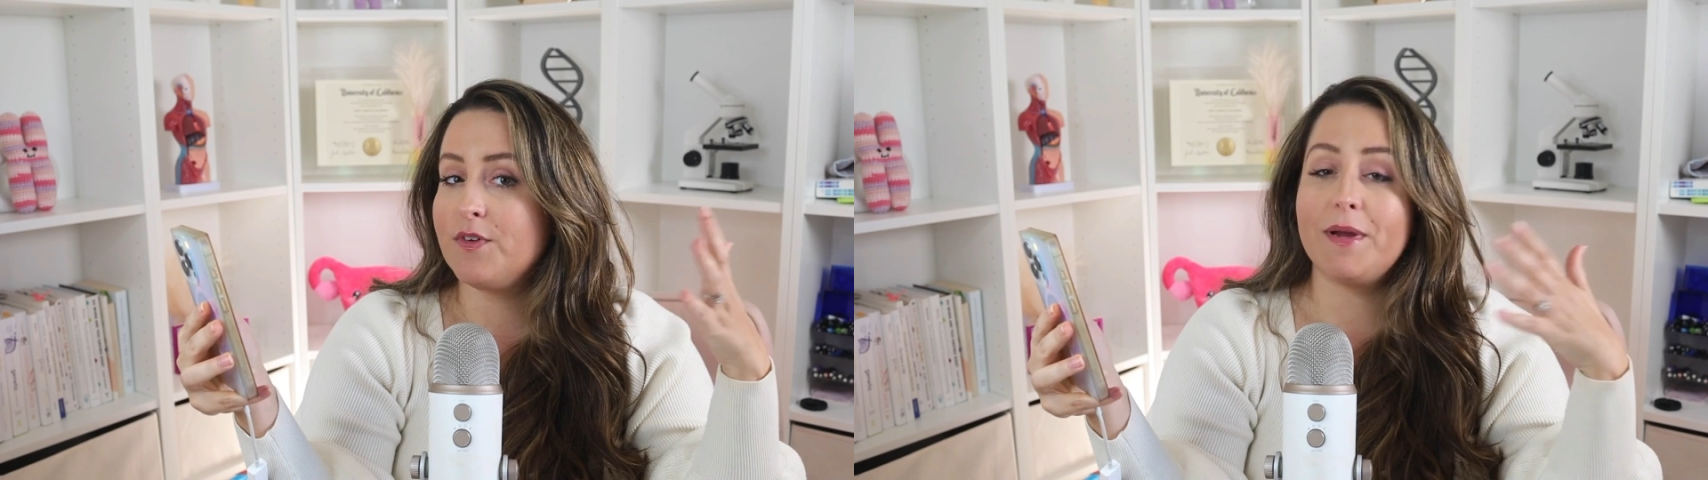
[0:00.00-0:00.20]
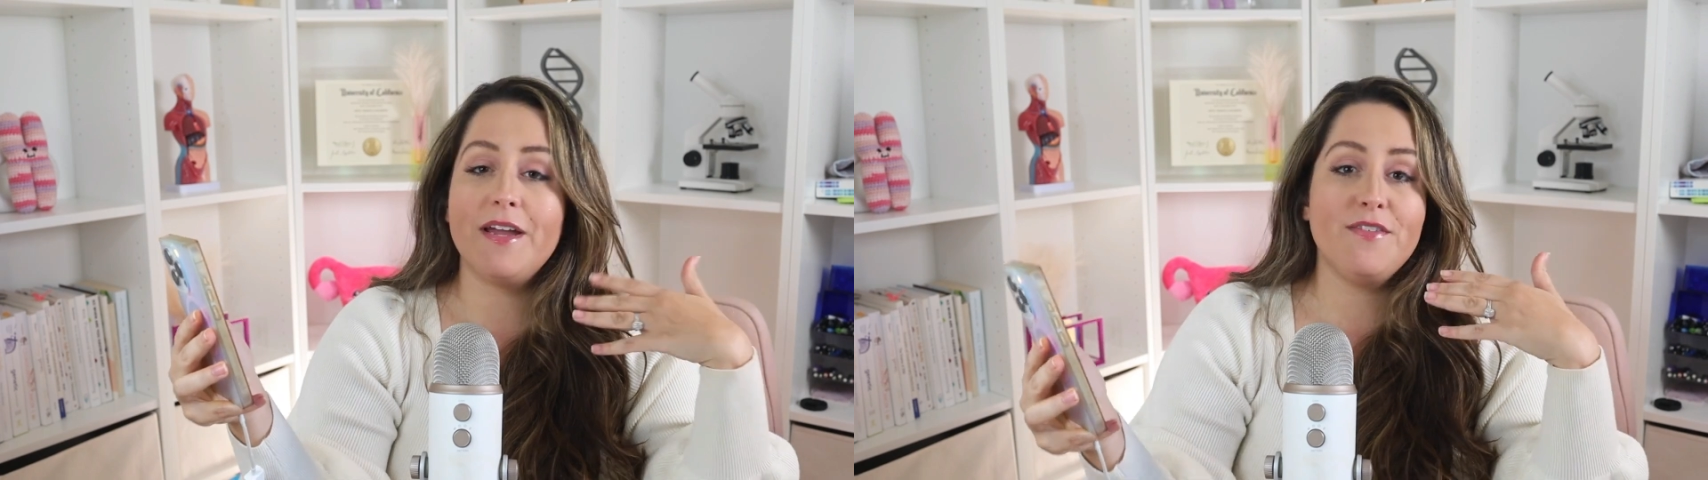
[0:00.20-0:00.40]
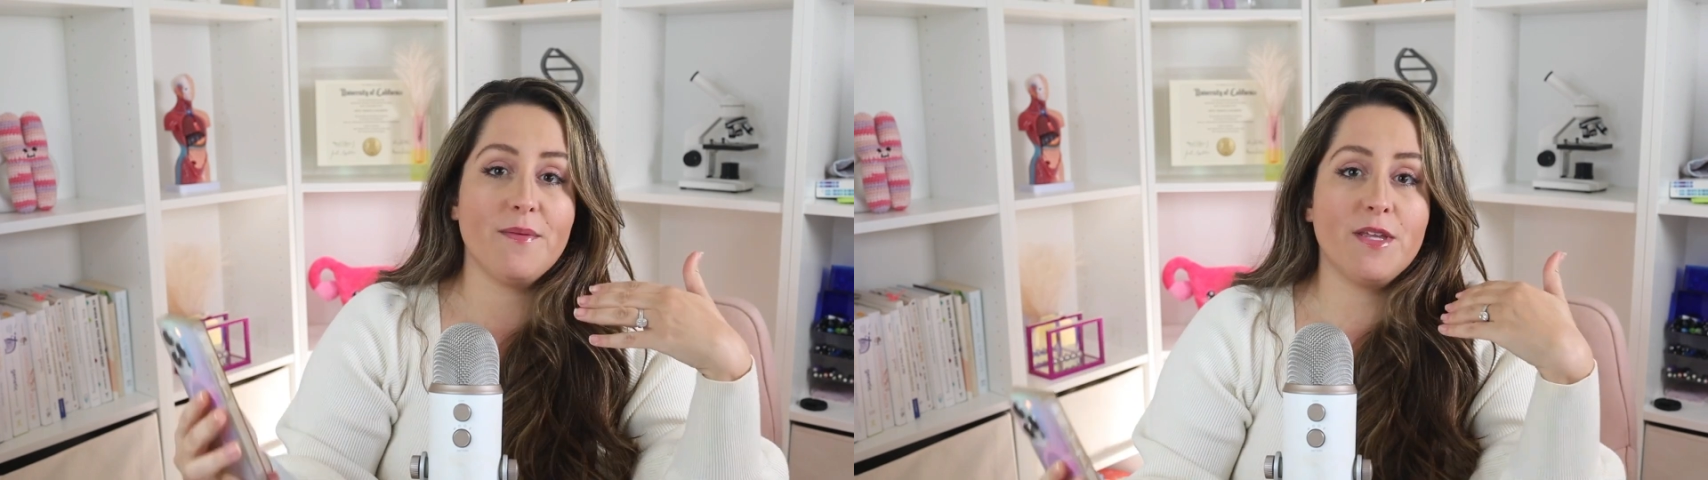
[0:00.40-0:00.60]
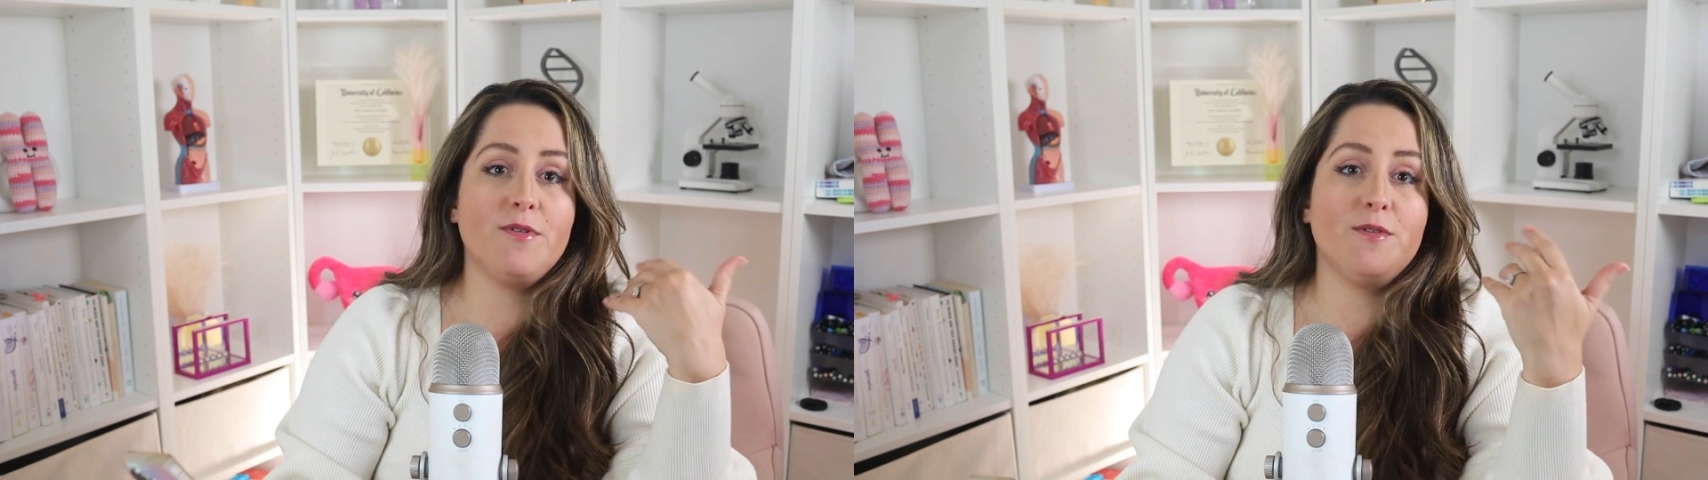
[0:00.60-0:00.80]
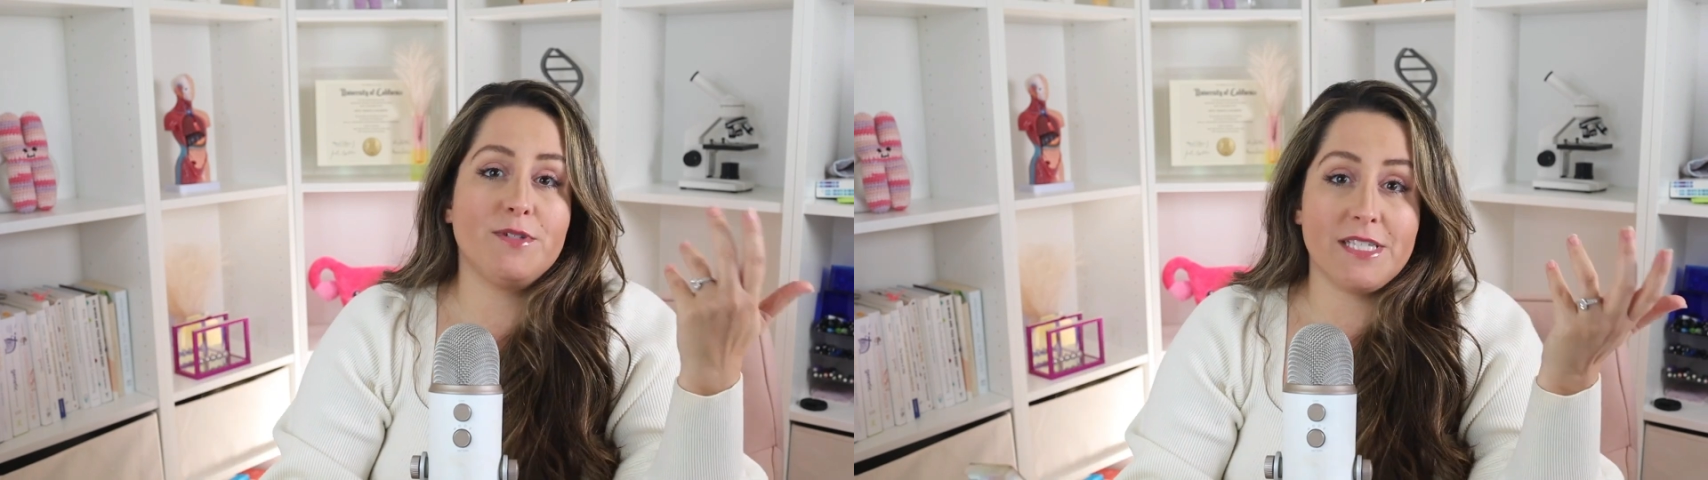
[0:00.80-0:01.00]
For my family,
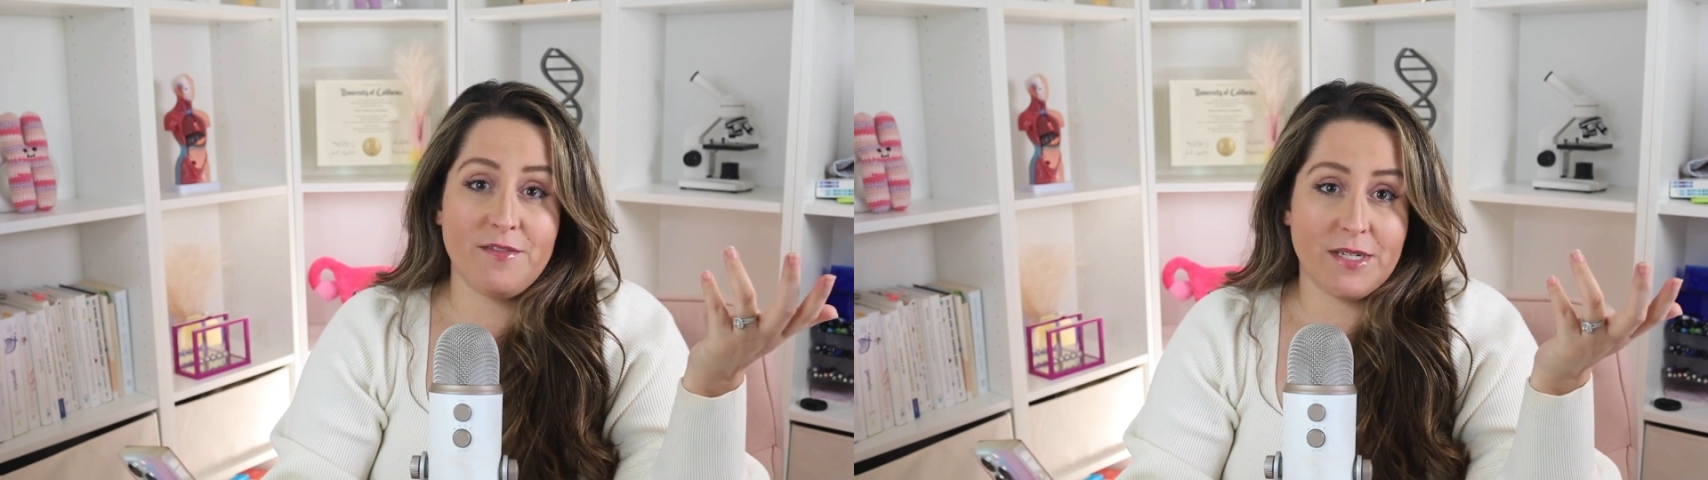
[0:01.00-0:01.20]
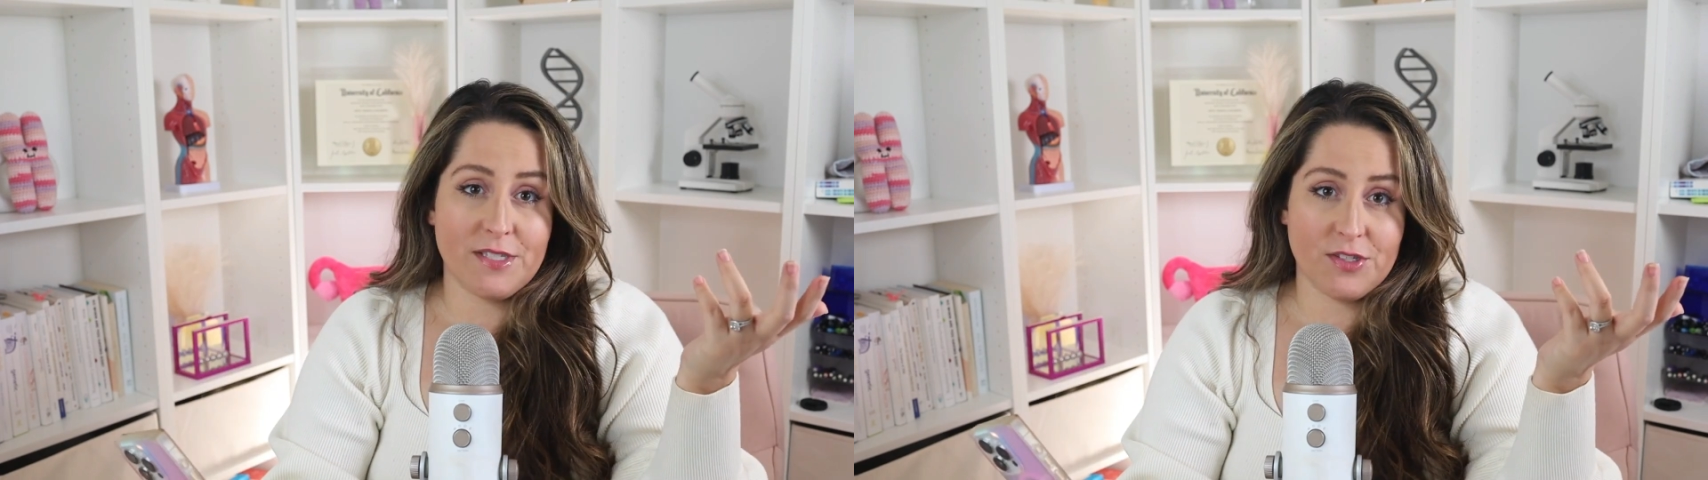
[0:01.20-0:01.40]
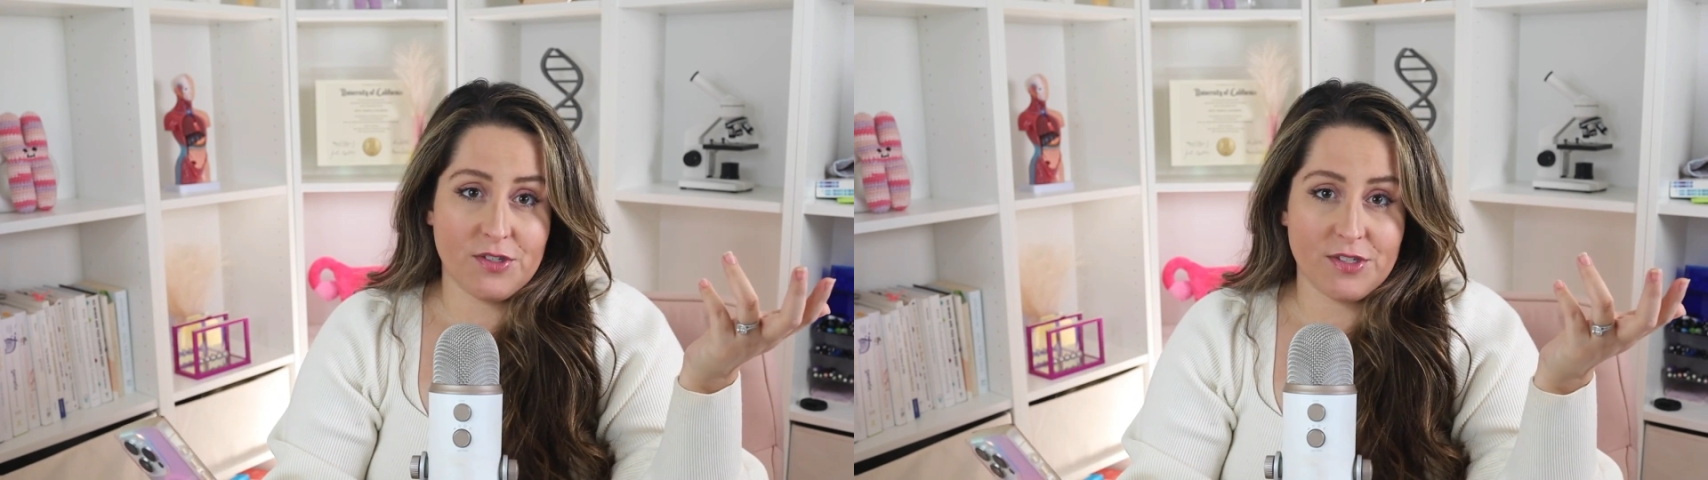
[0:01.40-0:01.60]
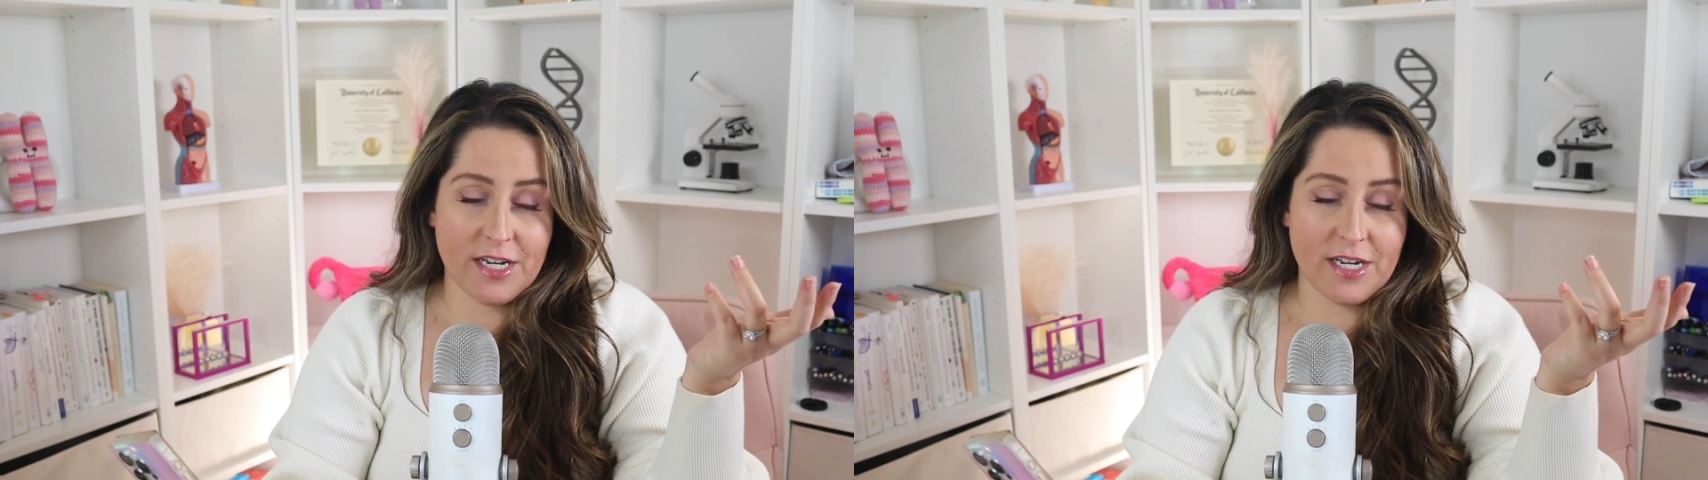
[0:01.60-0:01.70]
we received my sister's